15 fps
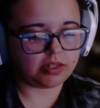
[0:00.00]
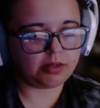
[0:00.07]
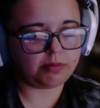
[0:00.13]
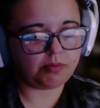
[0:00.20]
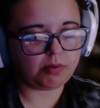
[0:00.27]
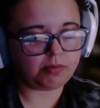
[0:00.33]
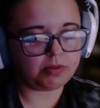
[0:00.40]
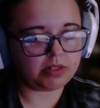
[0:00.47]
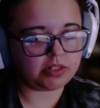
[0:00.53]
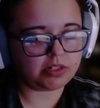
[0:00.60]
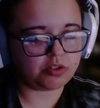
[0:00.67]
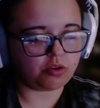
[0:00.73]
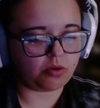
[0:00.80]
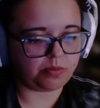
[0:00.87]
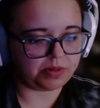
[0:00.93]
Your mobile
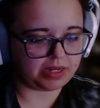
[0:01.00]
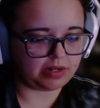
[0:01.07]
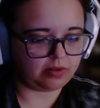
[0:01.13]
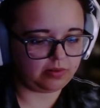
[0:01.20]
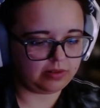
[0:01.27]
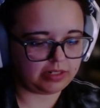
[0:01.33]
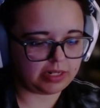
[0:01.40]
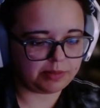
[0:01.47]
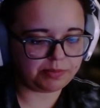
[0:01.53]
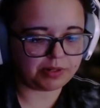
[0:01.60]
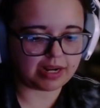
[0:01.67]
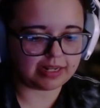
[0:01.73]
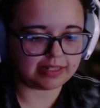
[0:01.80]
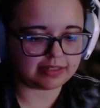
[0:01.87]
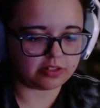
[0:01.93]
control panel, keep
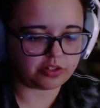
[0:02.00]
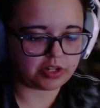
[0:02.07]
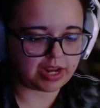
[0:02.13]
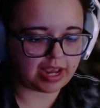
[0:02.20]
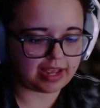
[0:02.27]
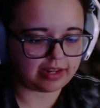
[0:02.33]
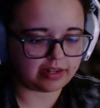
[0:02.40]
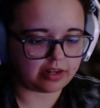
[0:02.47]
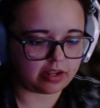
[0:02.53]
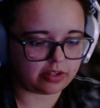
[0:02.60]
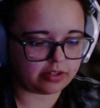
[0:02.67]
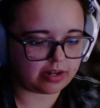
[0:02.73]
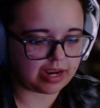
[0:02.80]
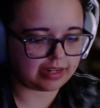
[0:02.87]
your eyes on chat and other